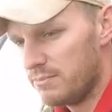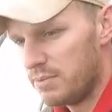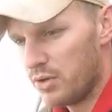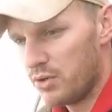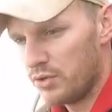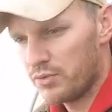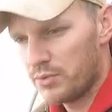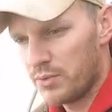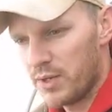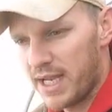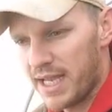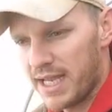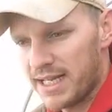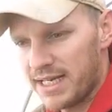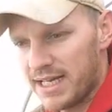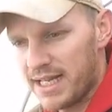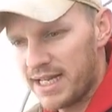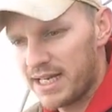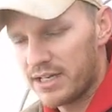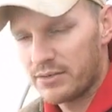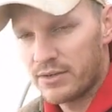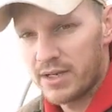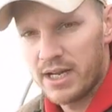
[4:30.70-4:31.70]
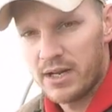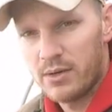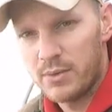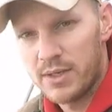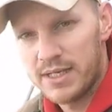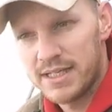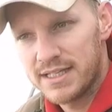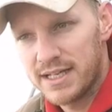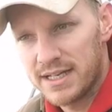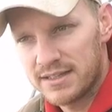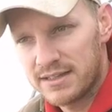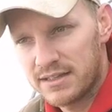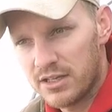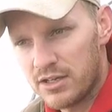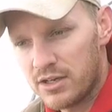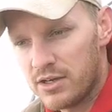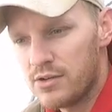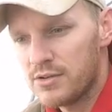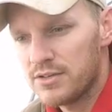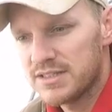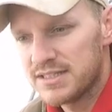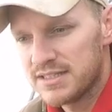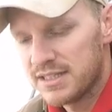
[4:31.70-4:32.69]
poles we had laying around. We cut
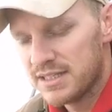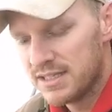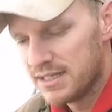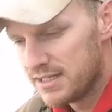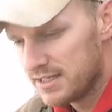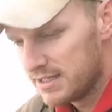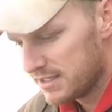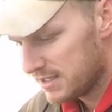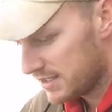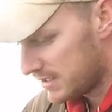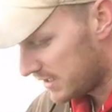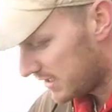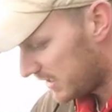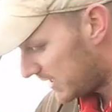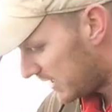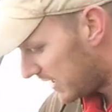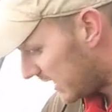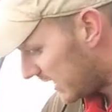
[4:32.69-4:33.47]
those. Uh,